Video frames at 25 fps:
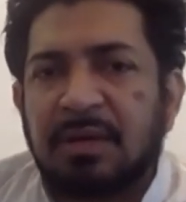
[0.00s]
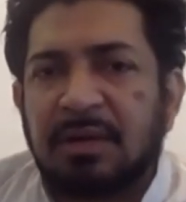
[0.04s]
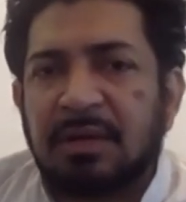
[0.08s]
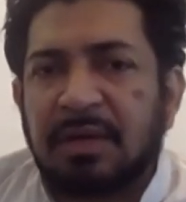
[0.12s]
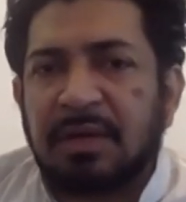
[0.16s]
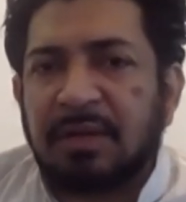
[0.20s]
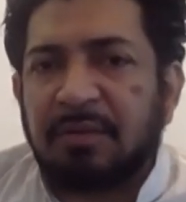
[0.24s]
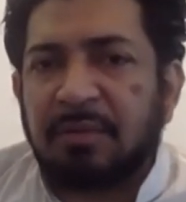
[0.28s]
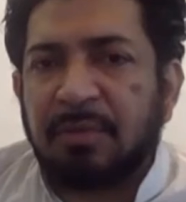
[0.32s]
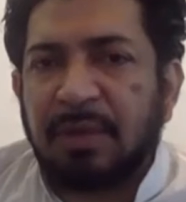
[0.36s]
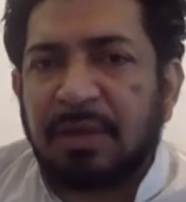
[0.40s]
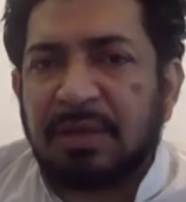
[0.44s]

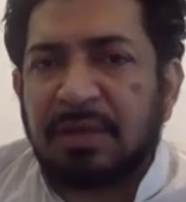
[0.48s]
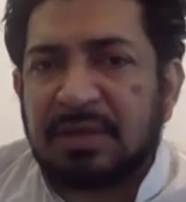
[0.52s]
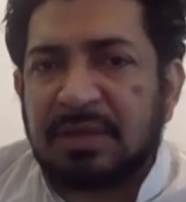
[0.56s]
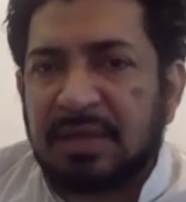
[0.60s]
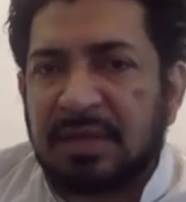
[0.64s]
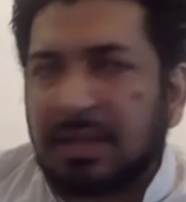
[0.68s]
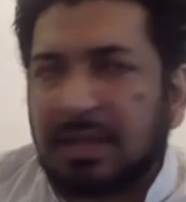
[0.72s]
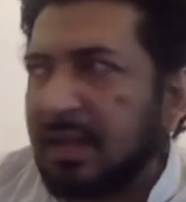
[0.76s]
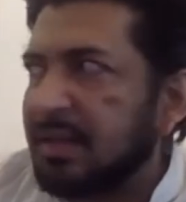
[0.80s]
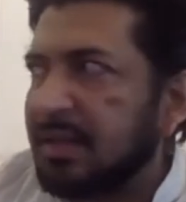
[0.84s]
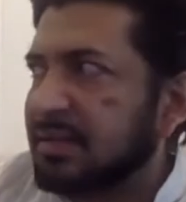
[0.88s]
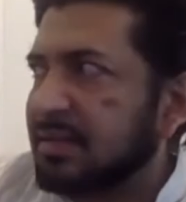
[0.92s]
everyone
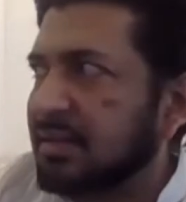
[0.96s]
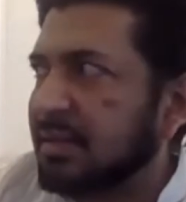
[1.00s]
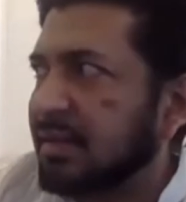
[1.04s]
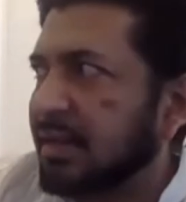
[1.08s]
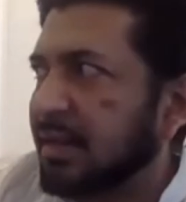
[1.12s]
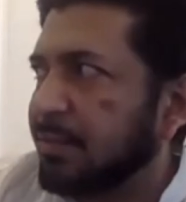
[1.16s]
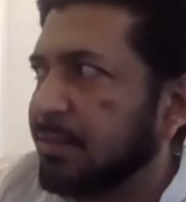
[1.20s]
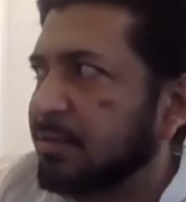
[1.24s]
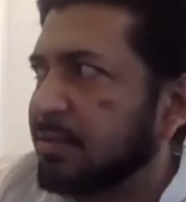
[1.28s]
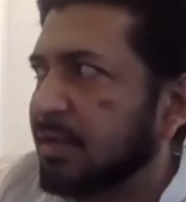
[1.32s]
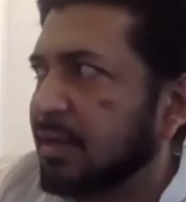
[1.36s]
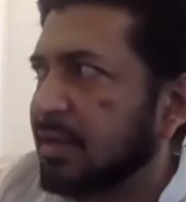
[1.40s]
else can
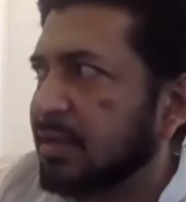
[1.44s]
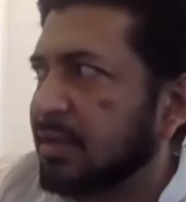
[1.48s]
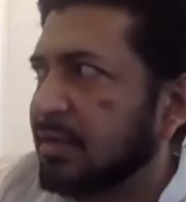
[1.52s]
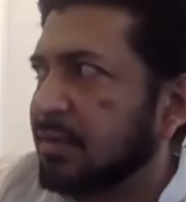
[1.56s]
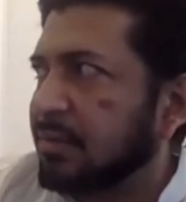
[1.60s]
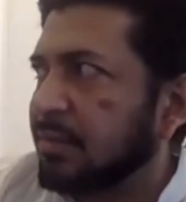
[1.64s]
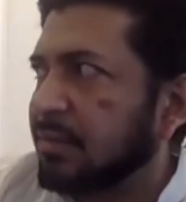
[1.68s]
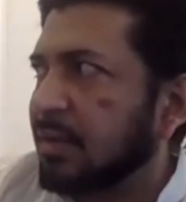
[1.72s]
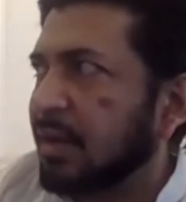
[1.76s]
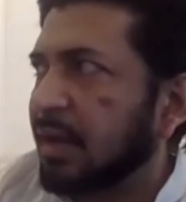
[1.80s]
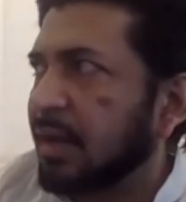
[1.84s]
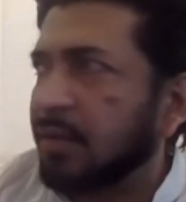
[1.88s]
get
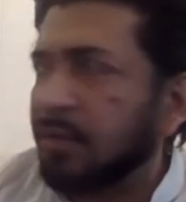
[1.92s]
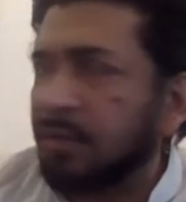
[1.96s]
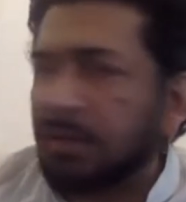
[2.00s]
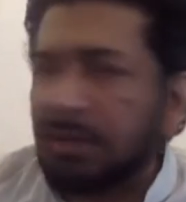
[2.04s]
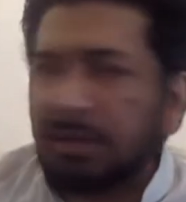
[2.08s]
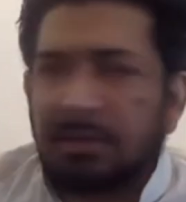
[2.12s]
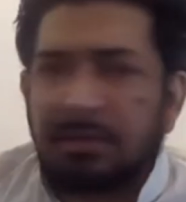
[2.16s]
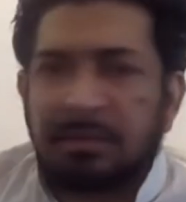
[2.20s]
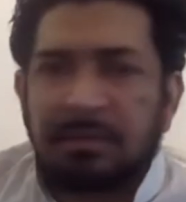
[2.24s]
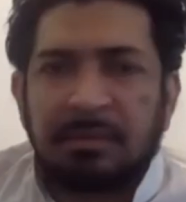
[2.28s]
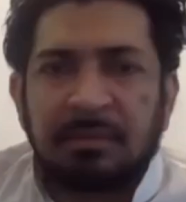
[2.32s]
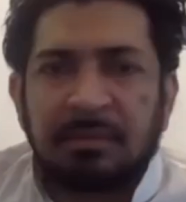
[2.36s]
protected, but I
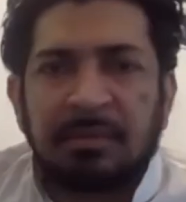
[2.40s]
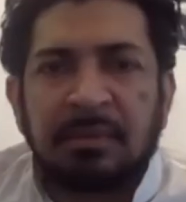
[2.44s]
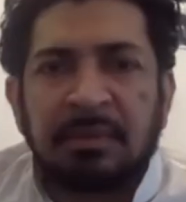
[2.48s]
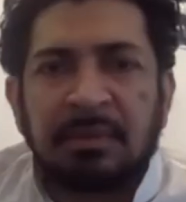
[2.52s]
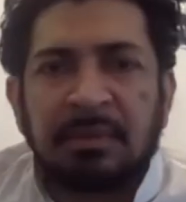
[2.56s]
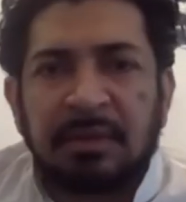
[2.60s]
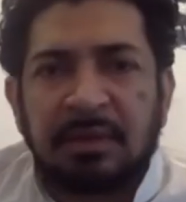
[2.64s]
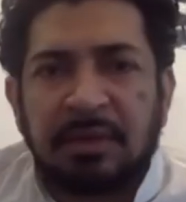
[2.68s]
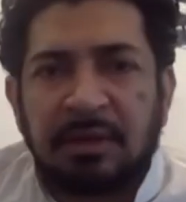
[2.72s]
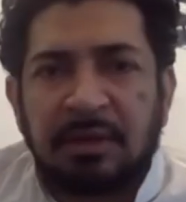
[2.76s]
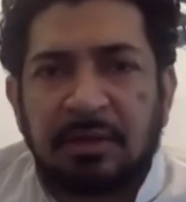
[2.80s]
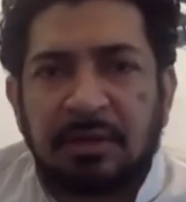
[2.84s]
will,
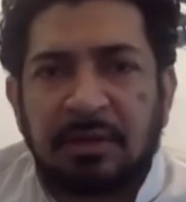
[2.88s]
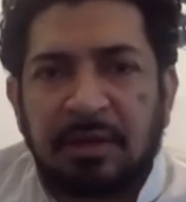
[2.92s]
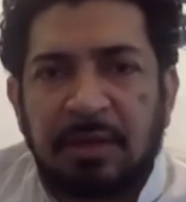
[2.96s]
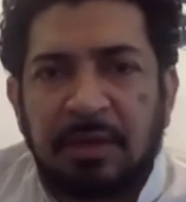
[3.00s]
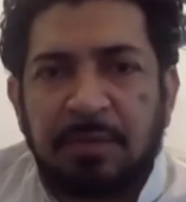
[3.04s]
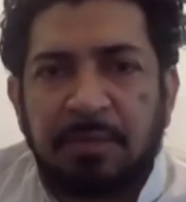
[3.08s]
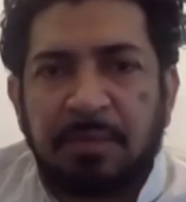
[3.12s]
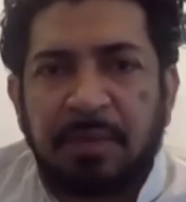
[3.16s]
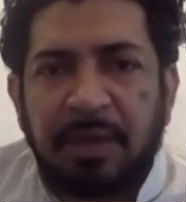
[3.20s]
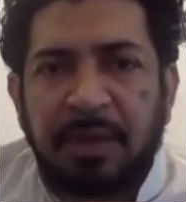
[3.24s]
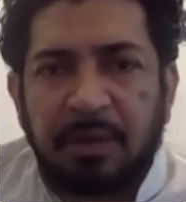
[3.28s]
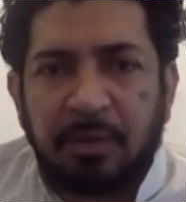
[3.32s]

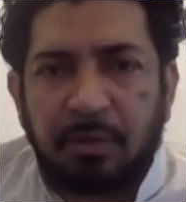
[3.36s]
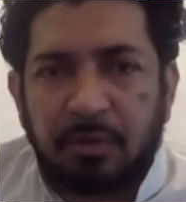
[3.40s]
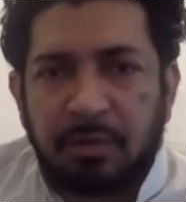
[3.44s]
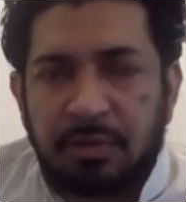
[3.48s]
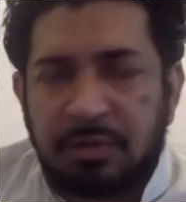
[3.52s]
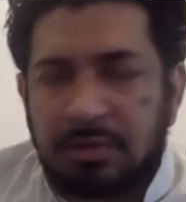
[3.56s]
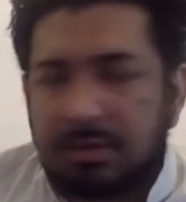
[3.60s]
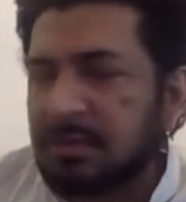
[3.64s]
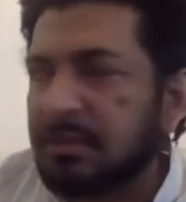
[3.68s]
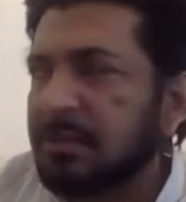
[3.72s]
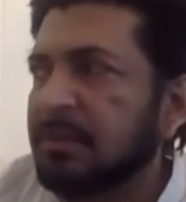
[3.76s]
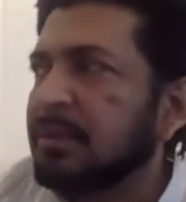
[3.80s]
keep my
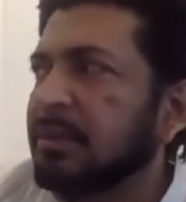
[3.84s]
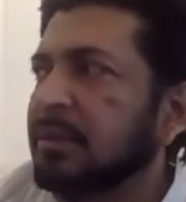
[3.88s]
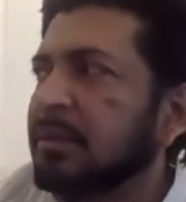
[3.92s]
course.